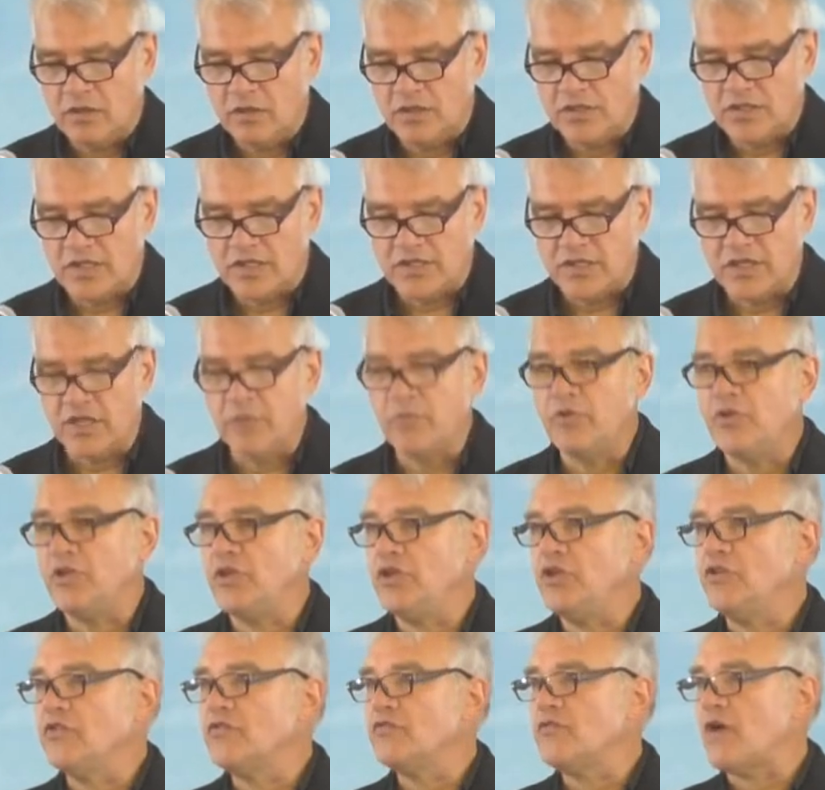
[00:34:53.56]
He says,
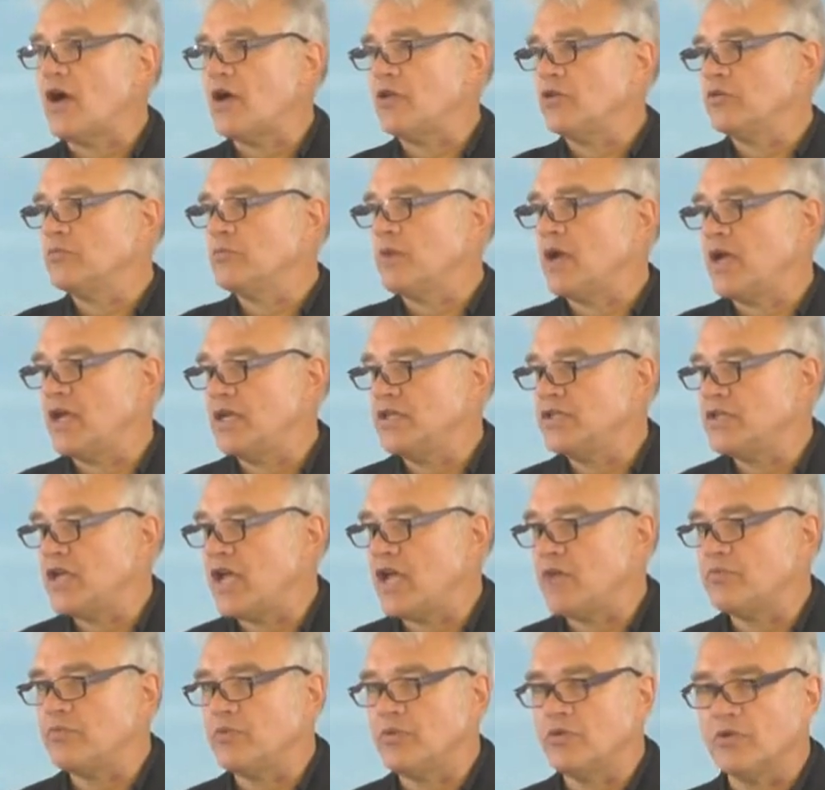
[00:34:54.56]
Timothy, you followed my
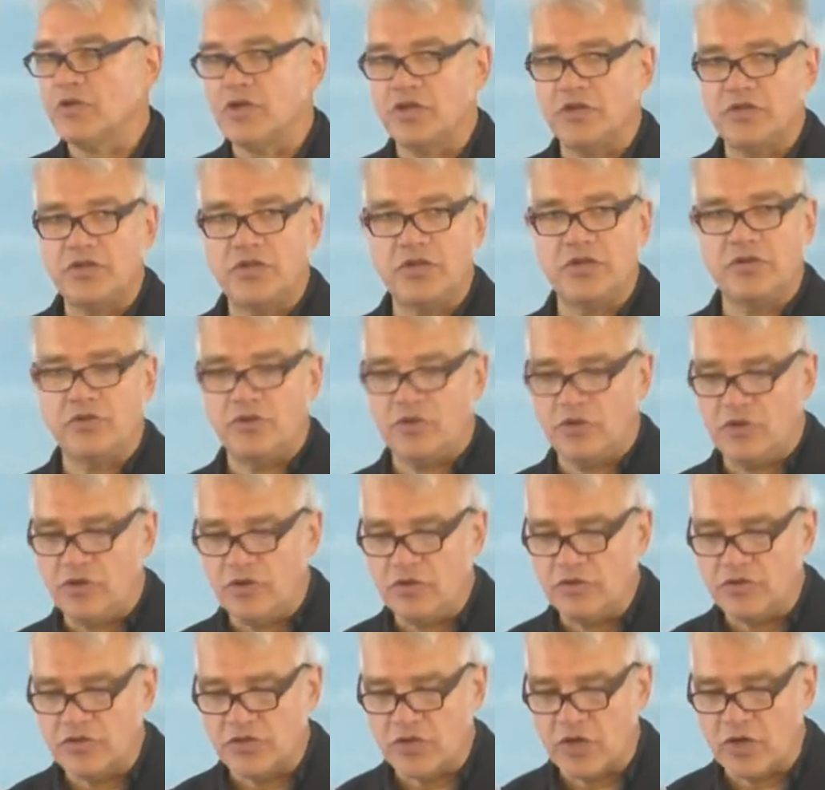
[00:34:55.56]
example, continue to
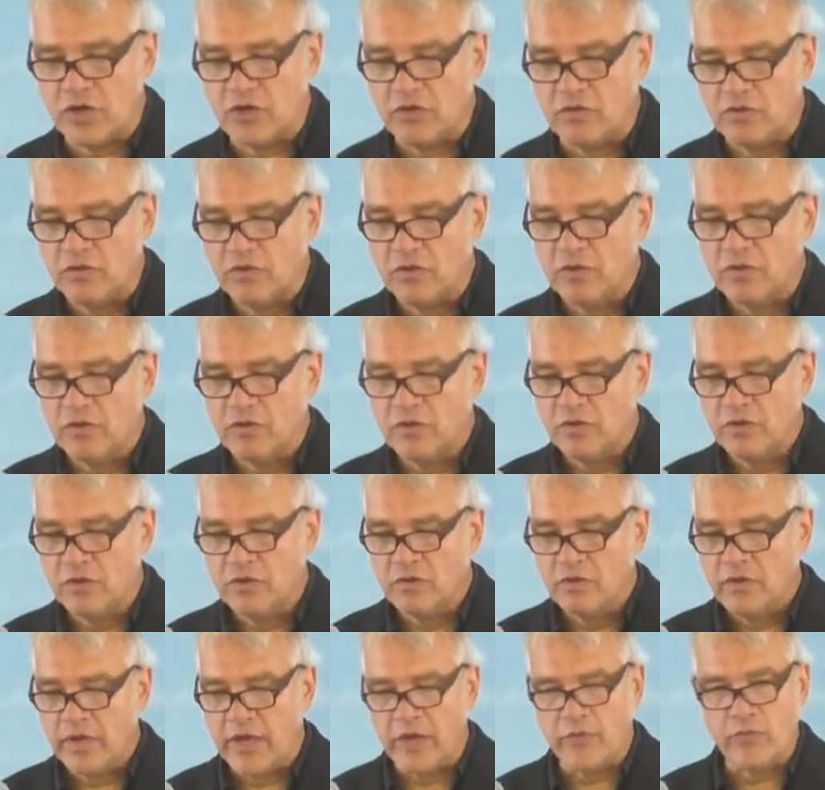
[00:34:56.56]
do so,
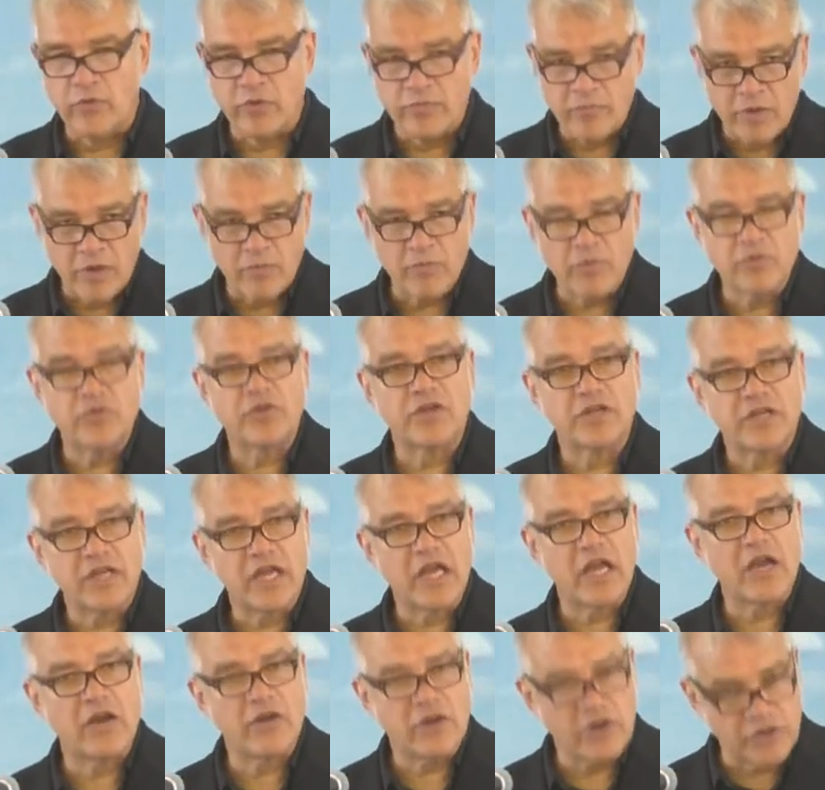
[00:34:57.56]
and remember the
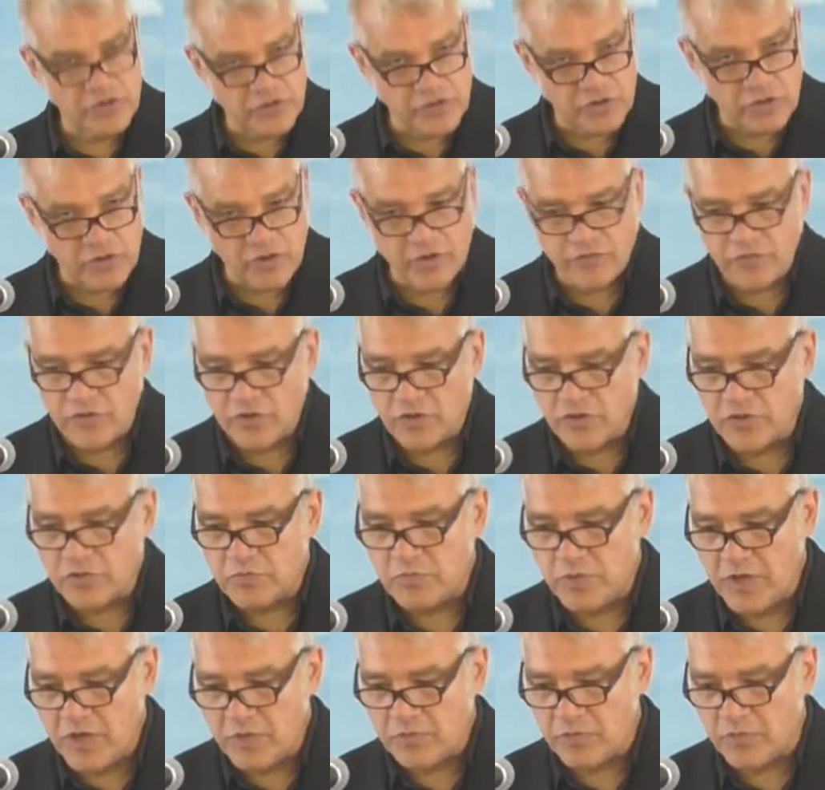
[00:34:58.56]
character of those
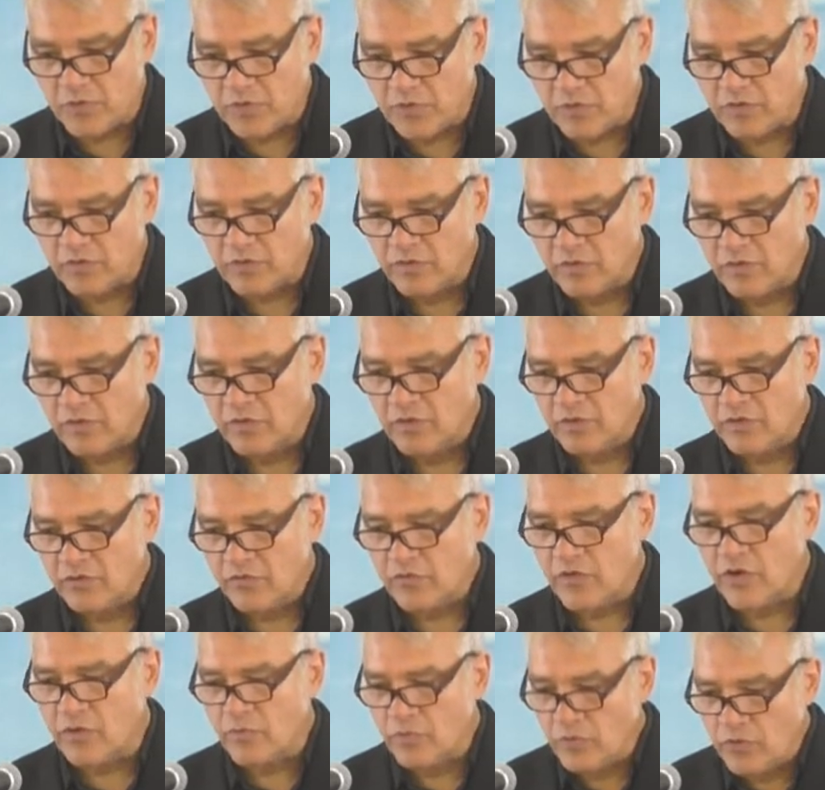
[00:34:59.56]
people
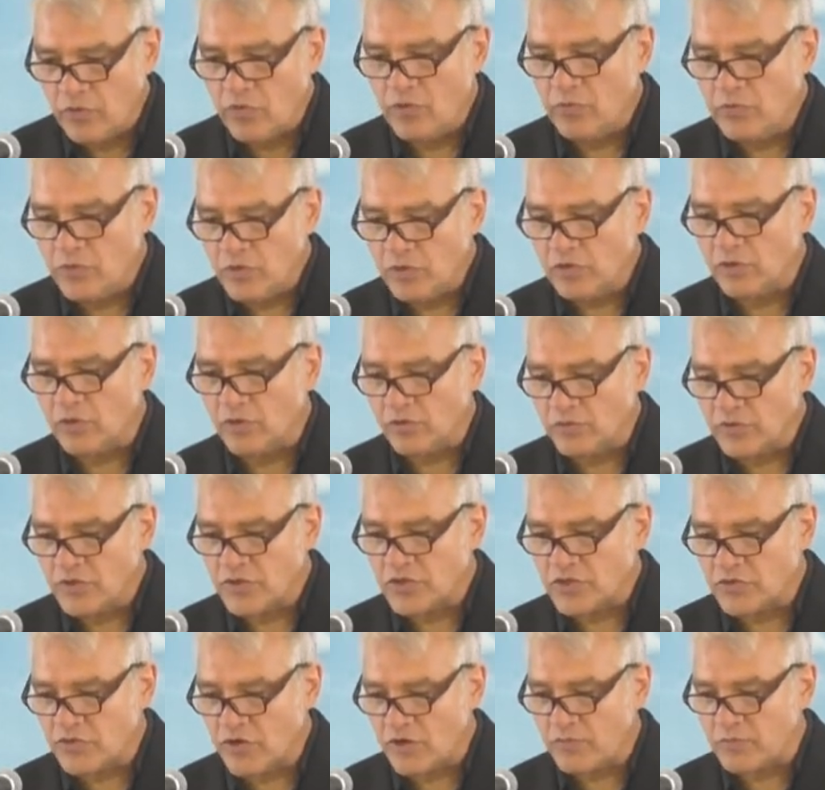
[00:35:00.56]
from whom you learned
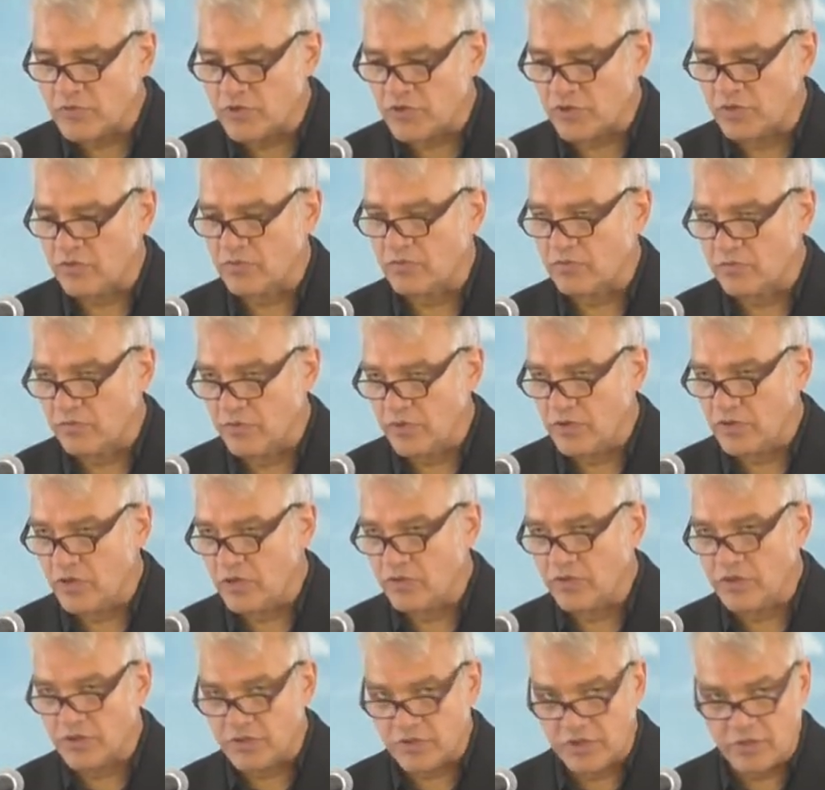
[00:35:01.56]
the scripture. We
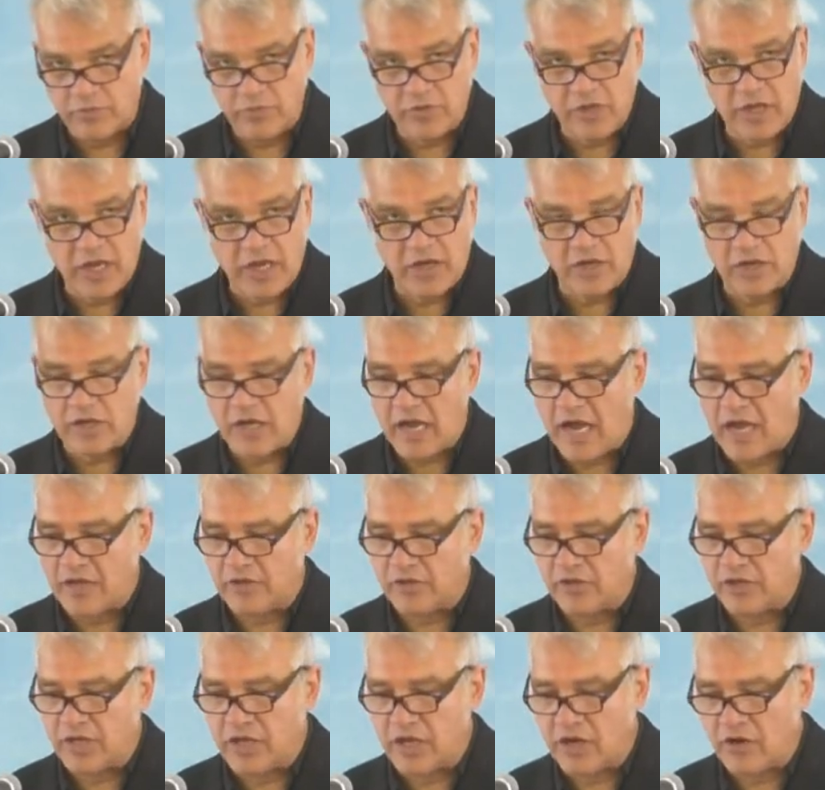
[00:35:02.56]
know that Timothy had a
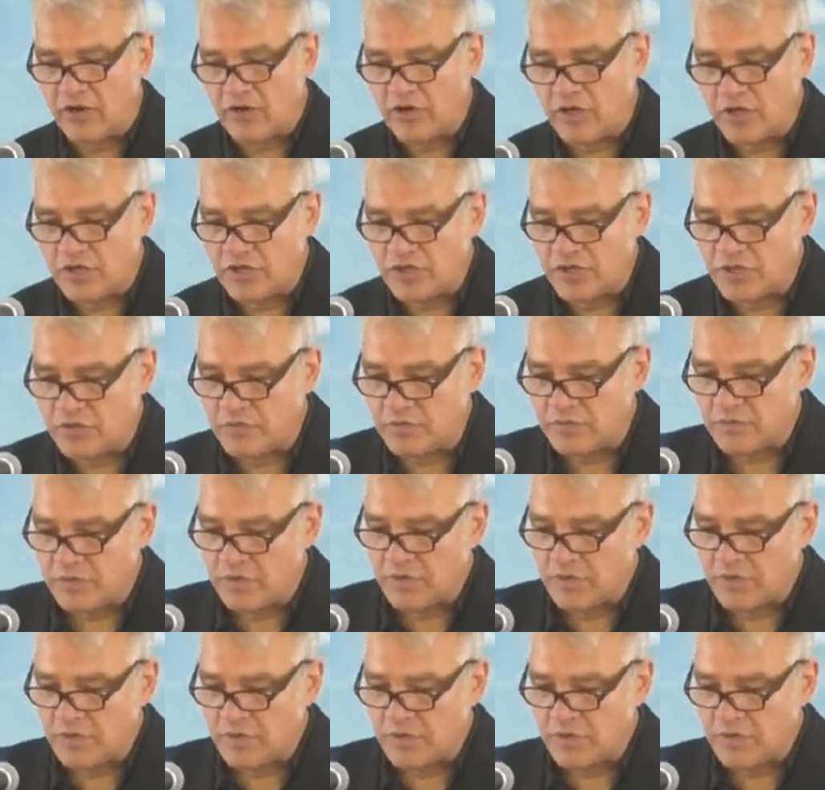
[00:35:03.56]
godly heritage and